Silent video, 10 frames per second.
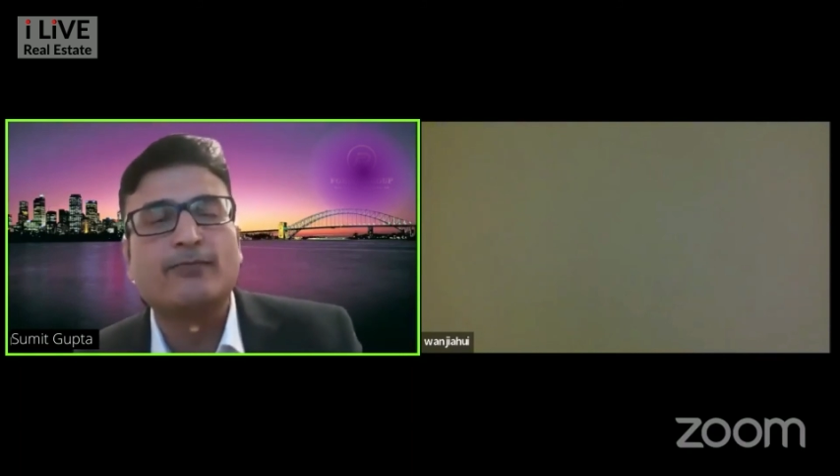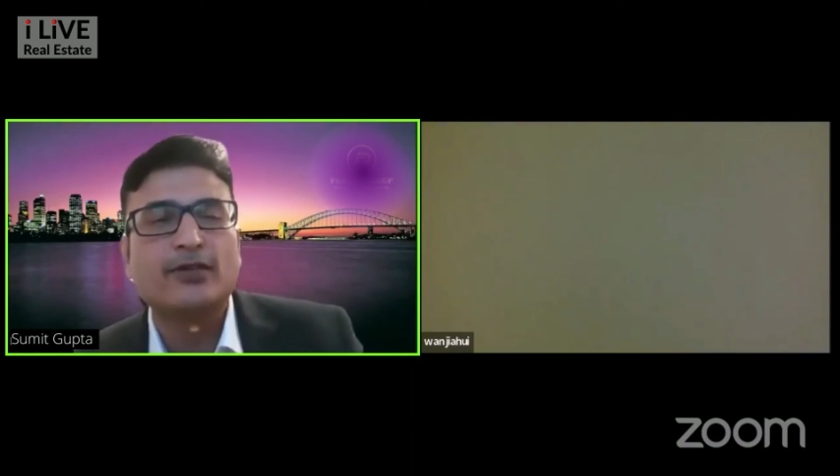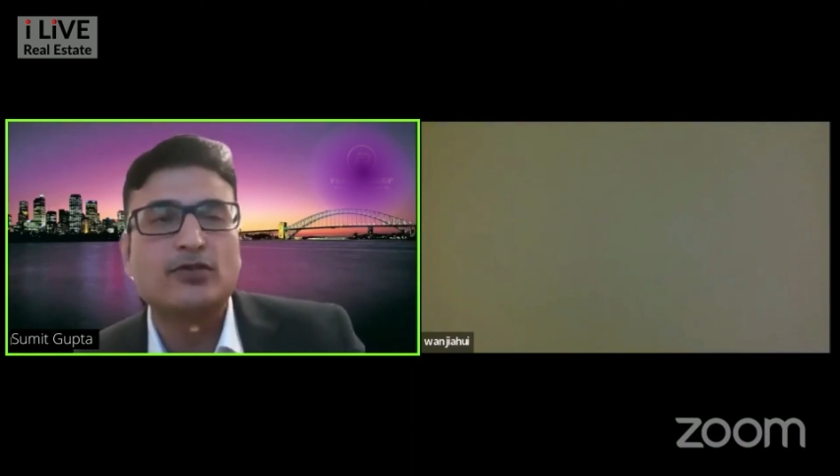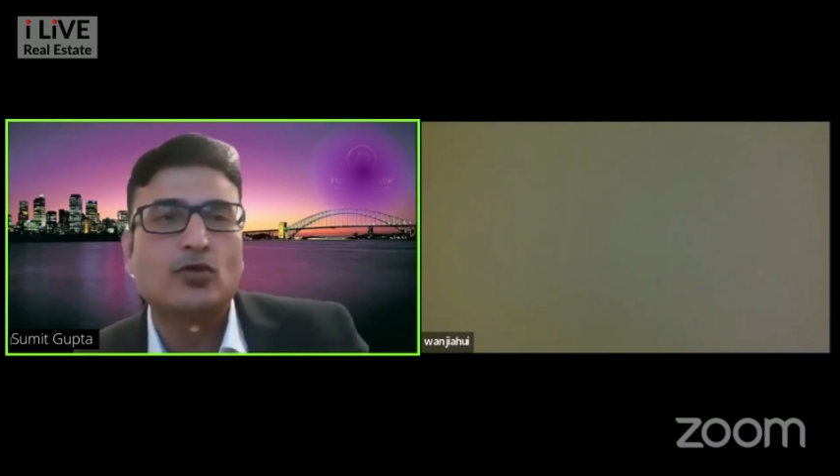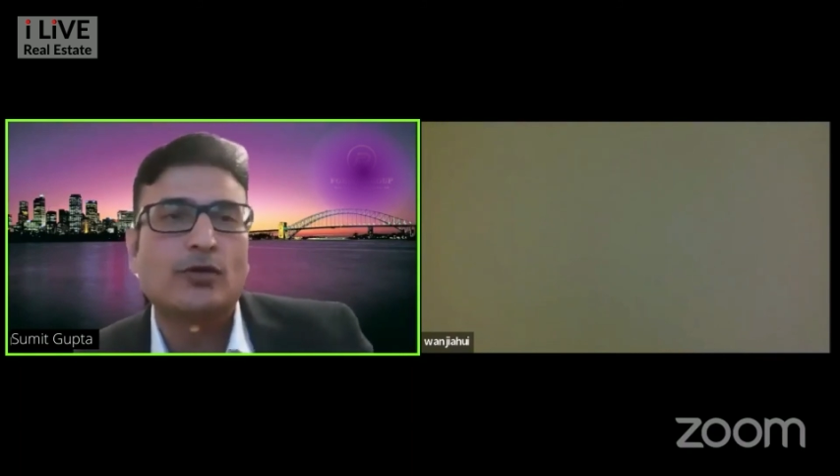being
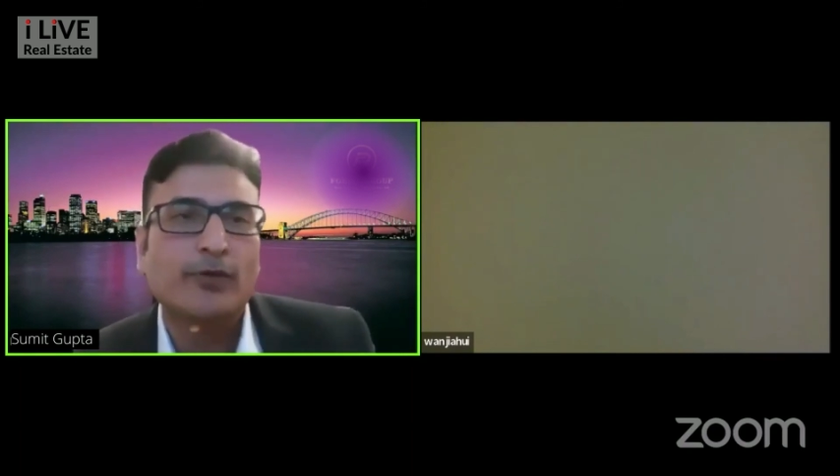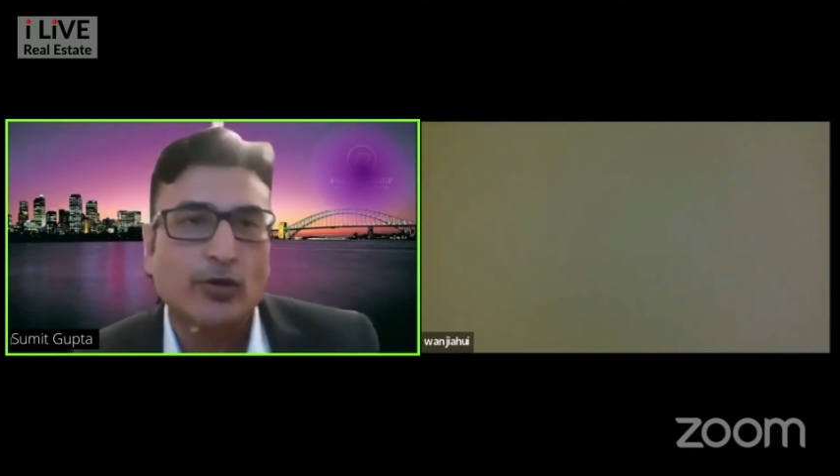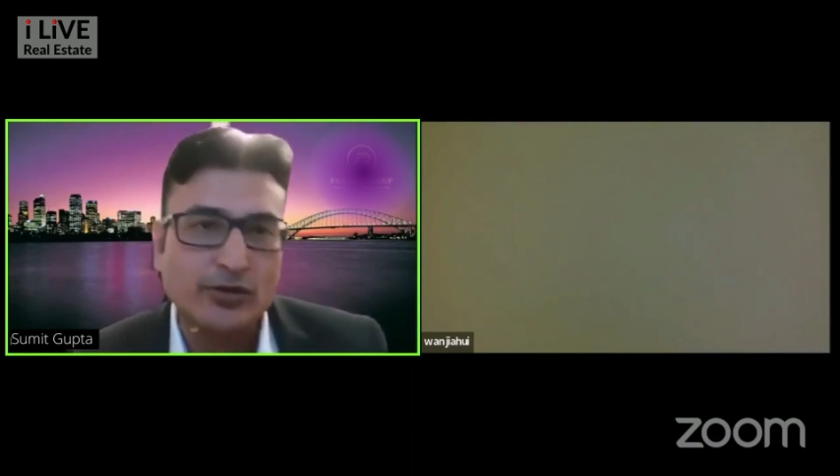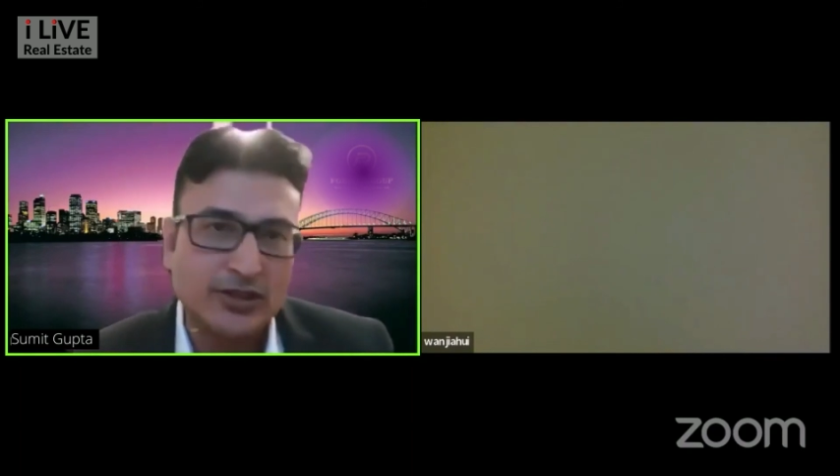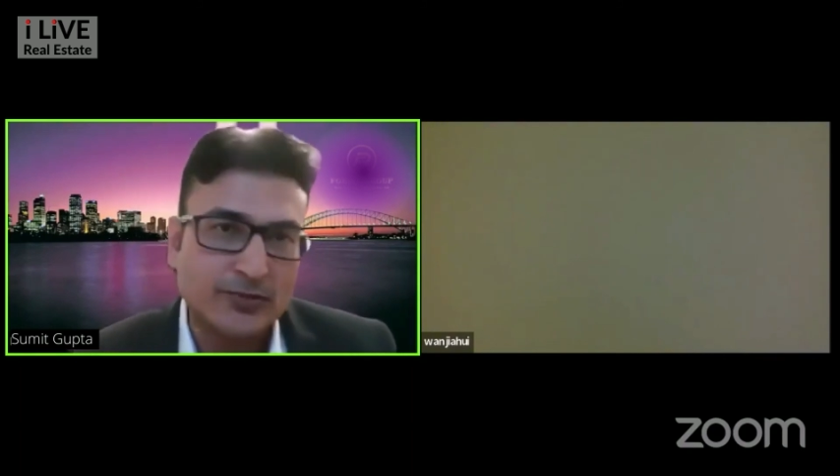sold
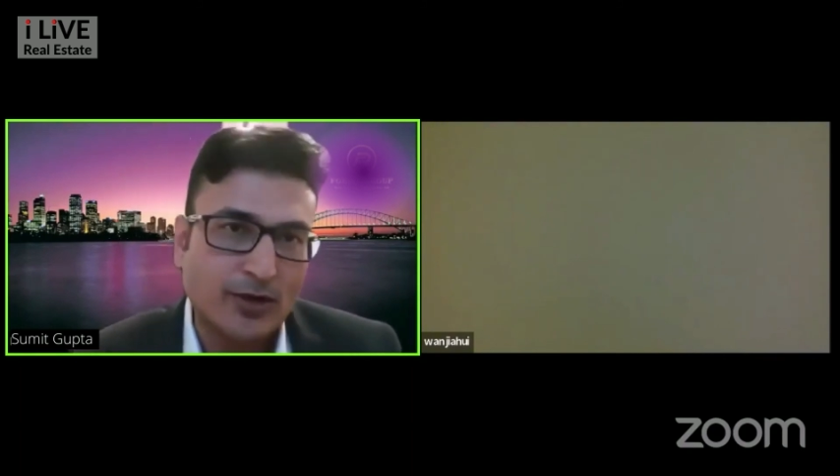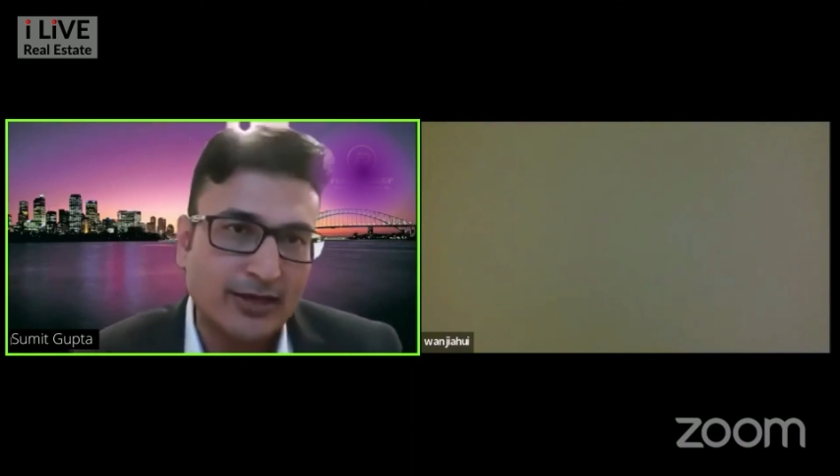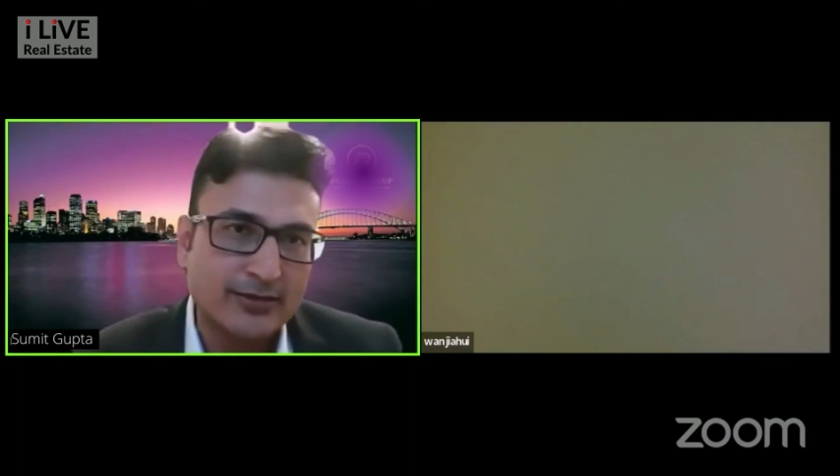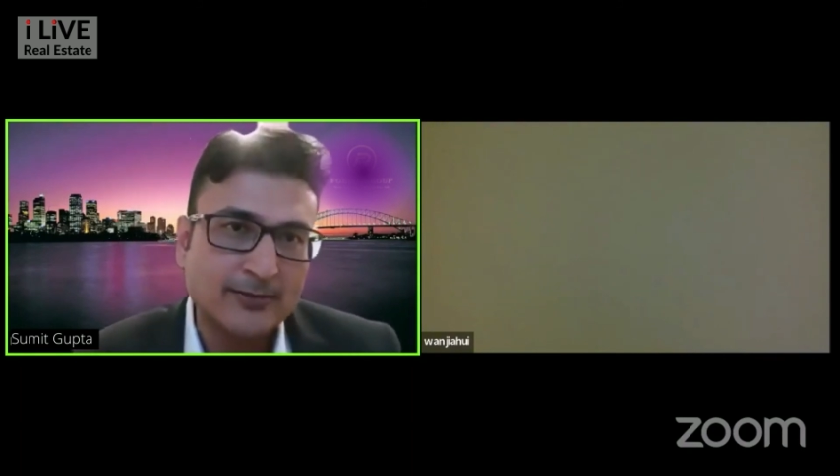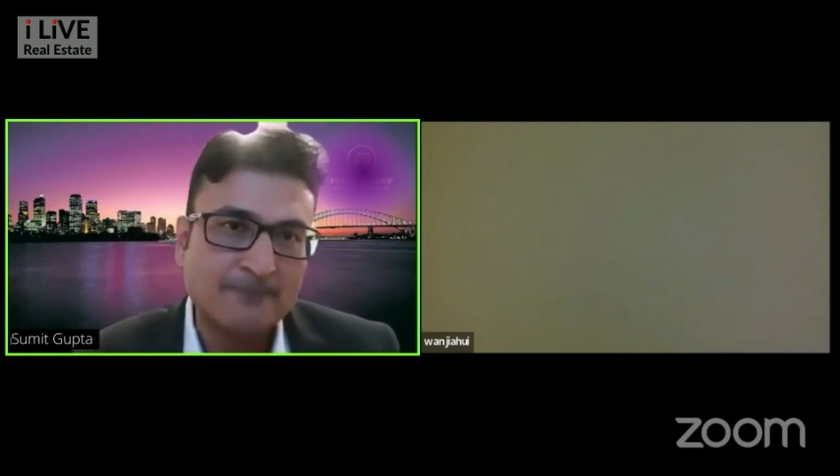below this
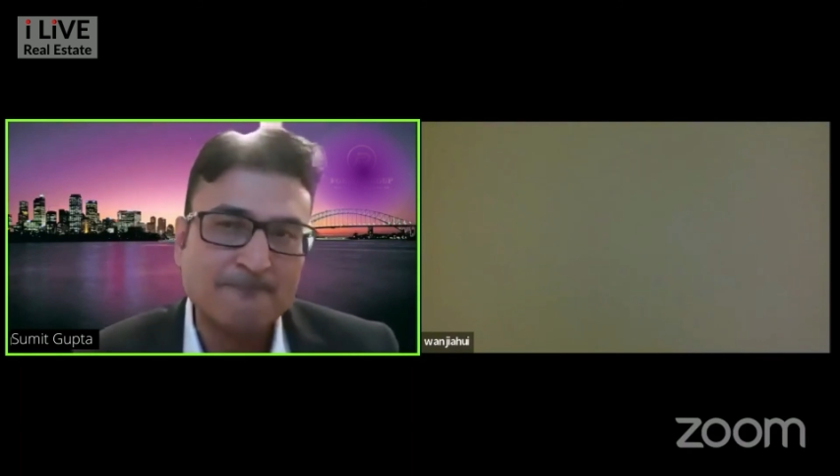price.